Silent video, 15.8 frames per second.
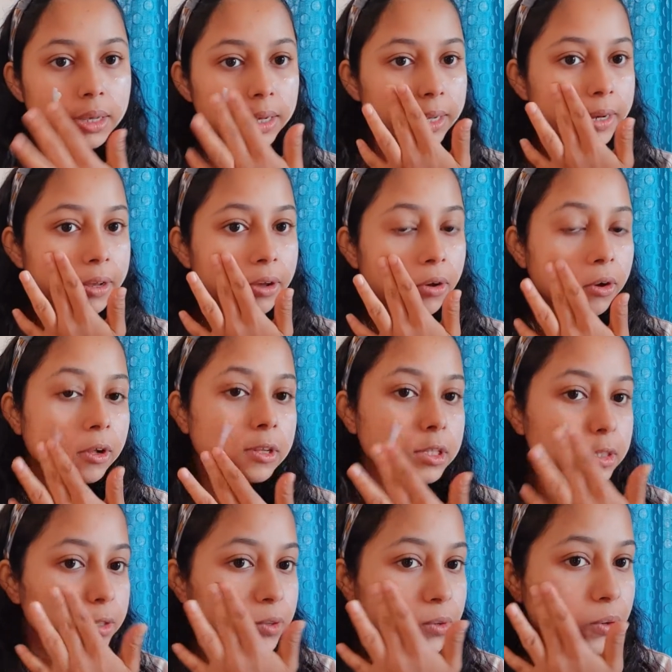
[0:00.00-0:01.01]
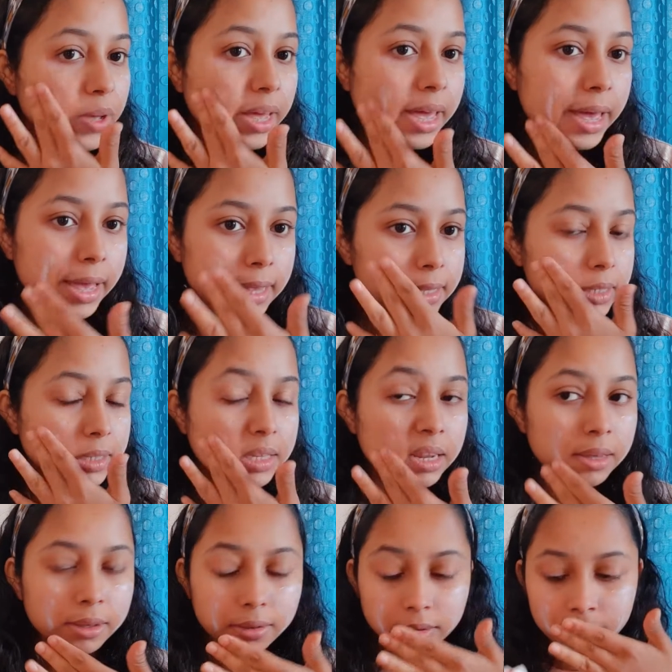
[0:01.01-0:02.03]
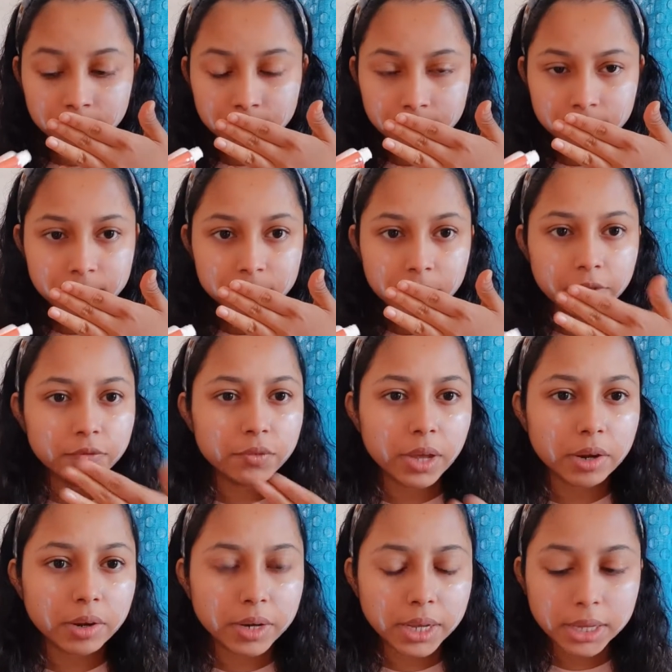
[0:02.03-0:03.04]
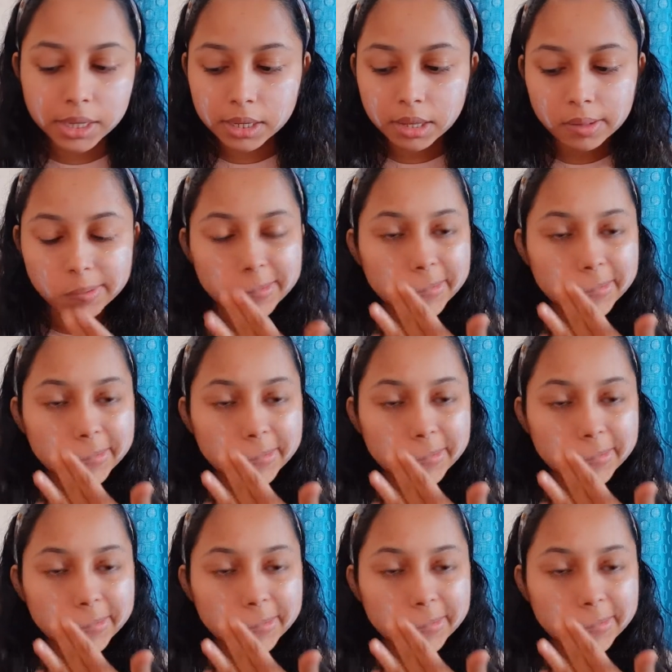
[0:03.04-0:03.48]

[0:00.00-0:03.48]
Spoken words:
It also has like a very